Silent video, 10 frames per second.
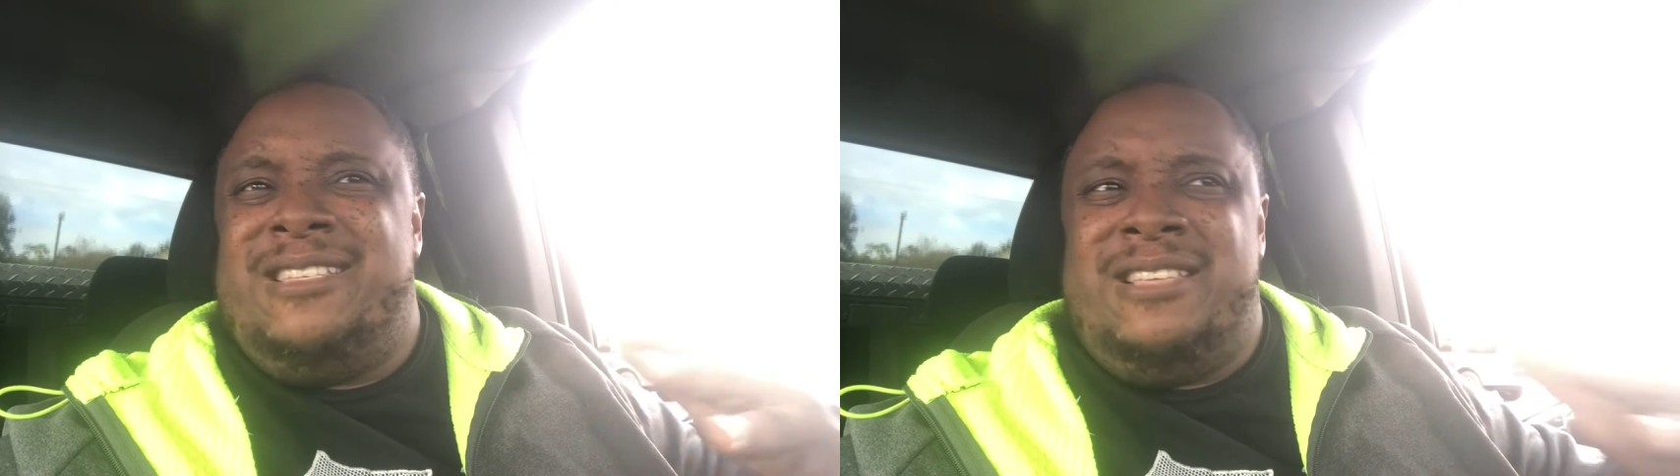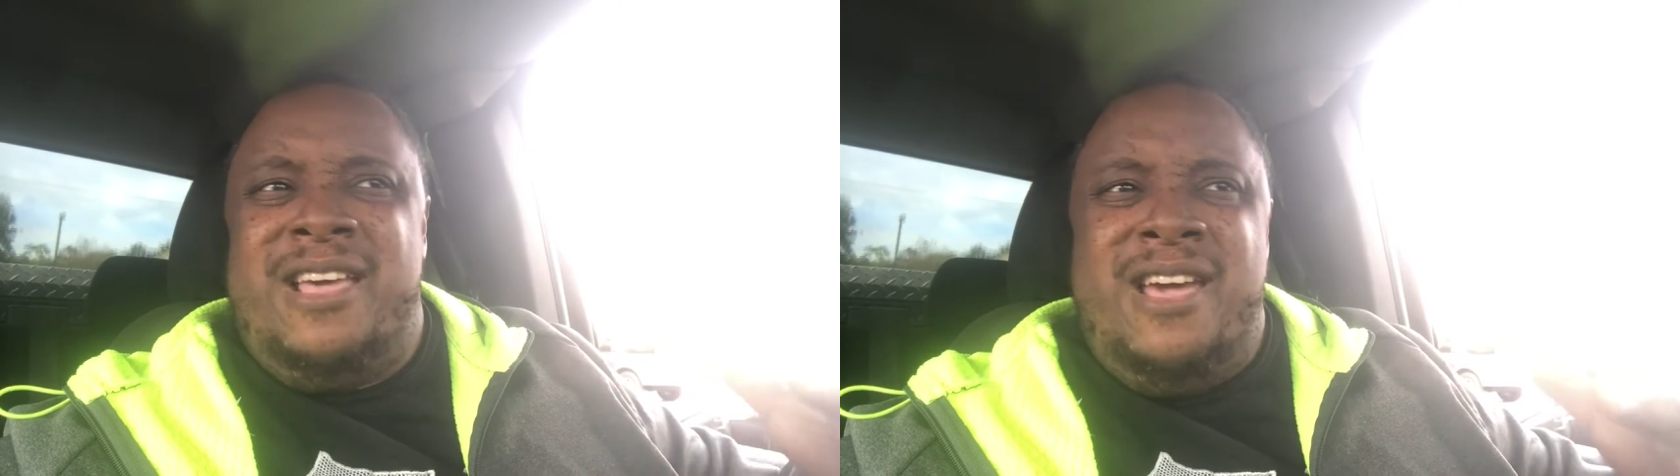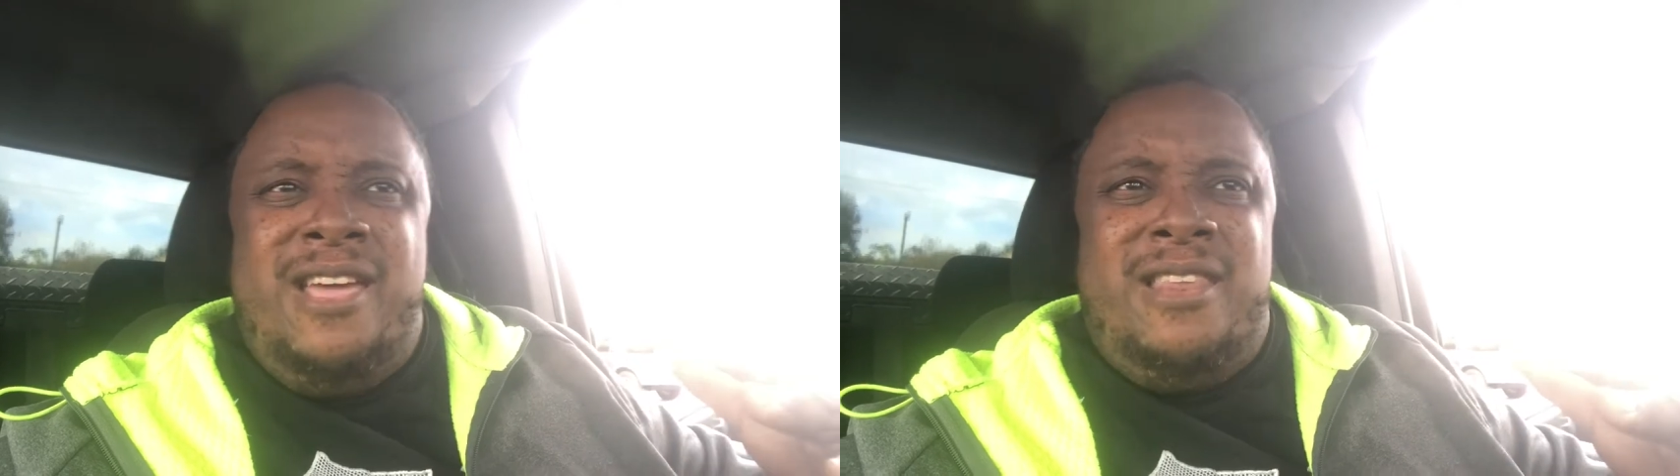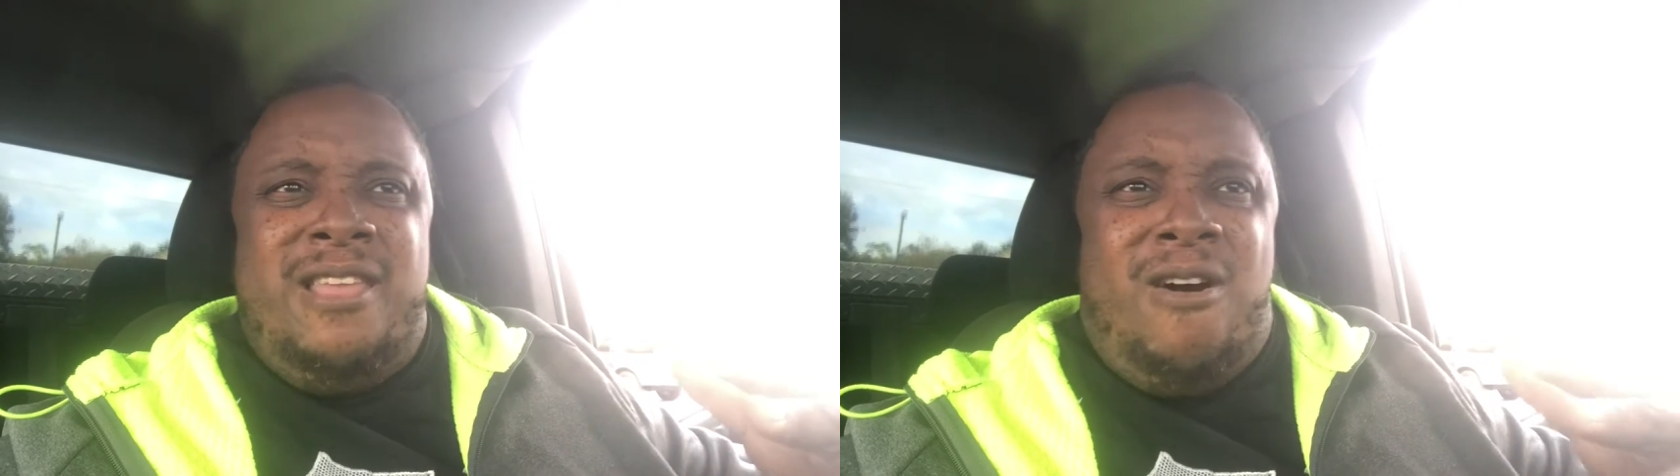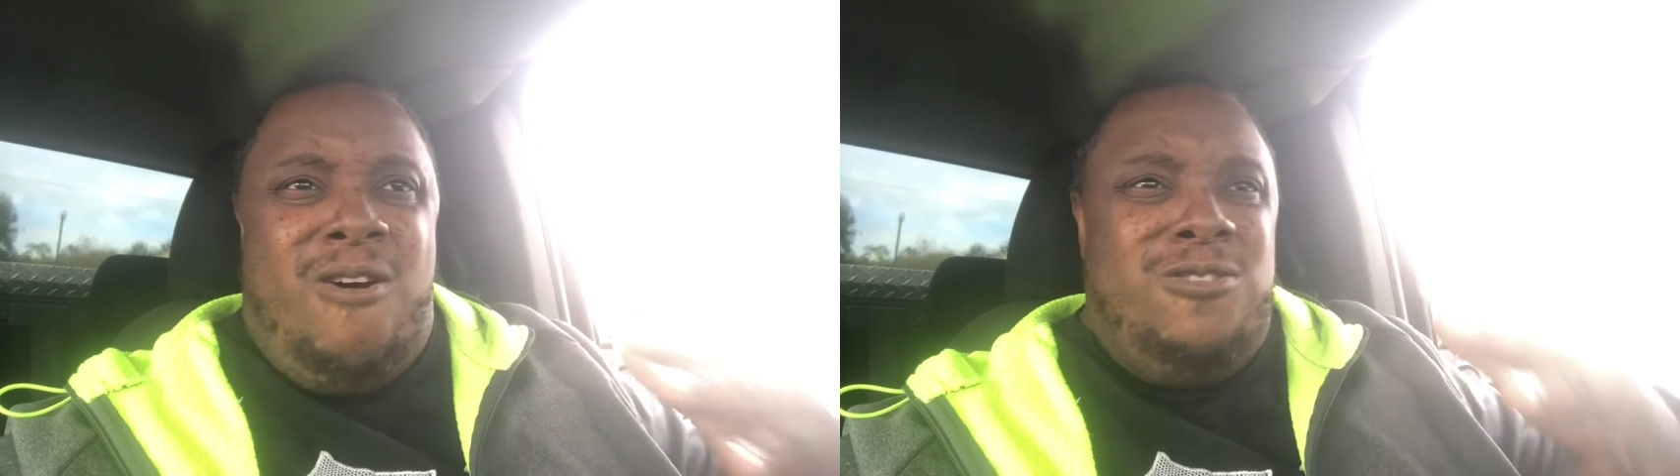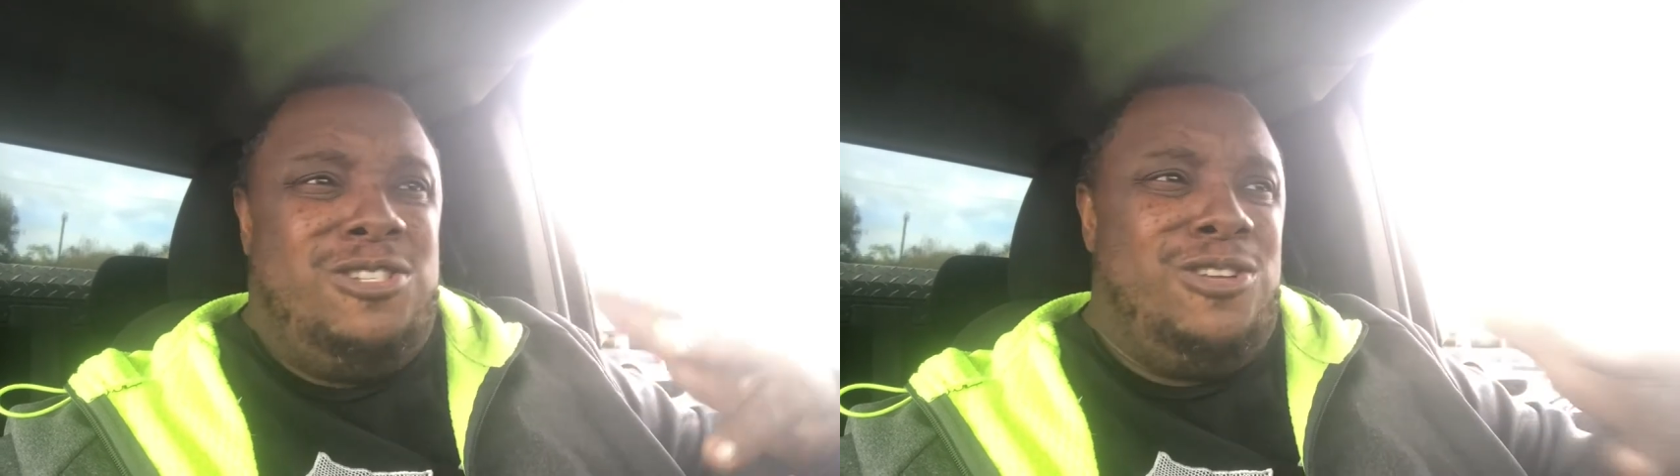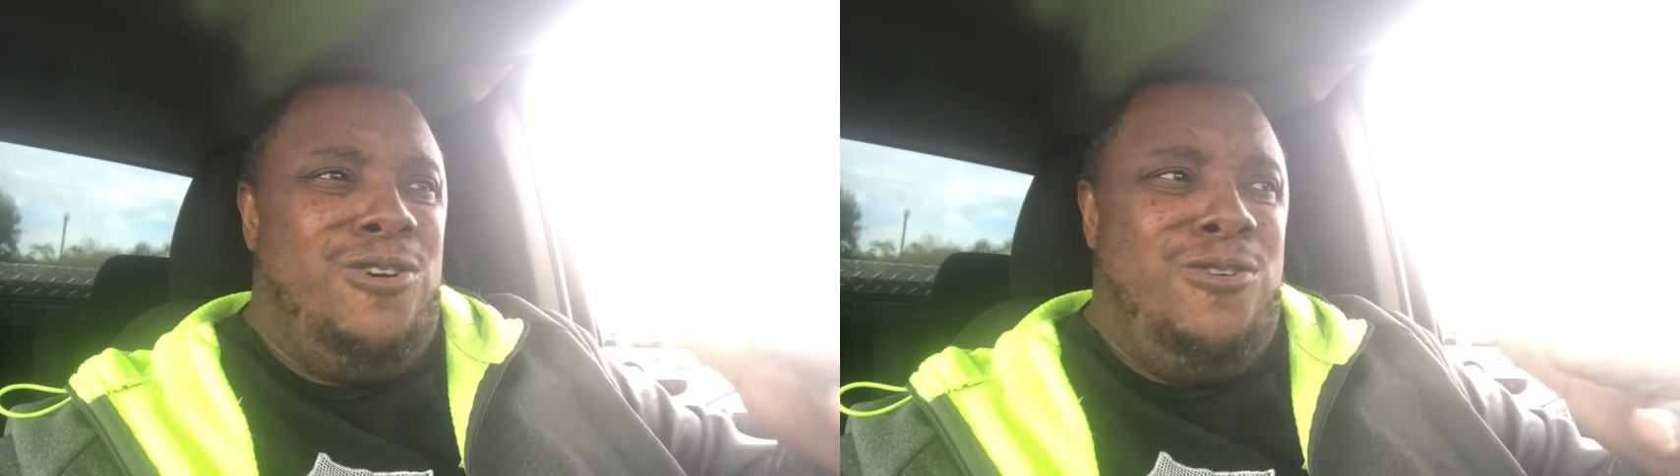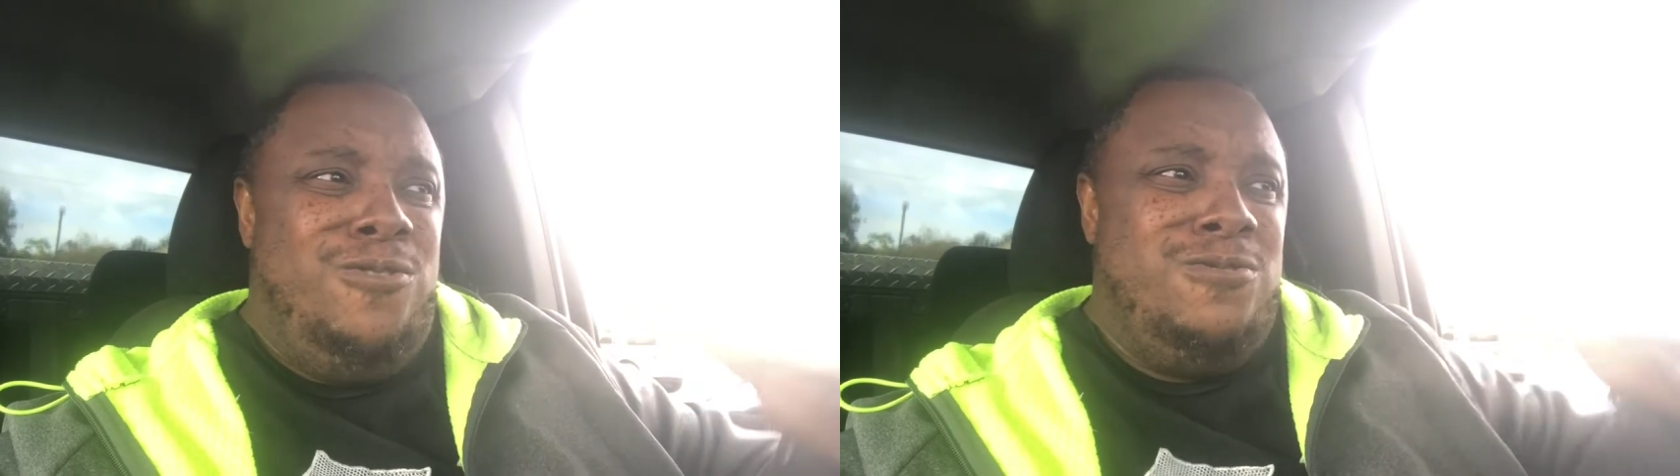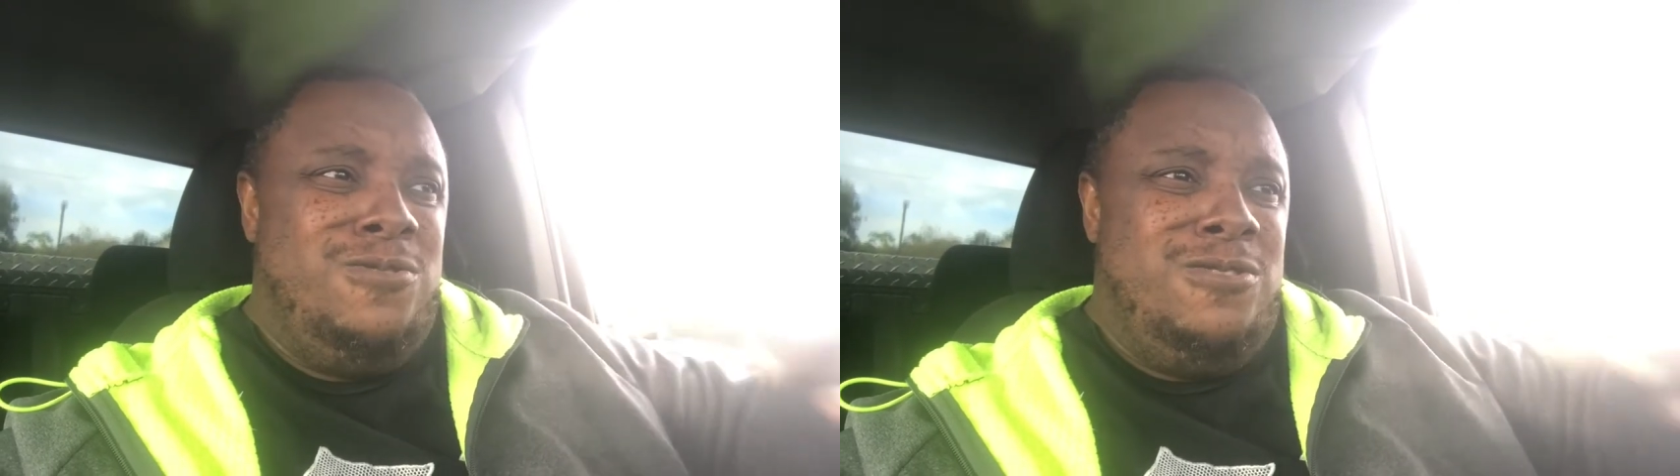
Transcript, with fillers: said, also,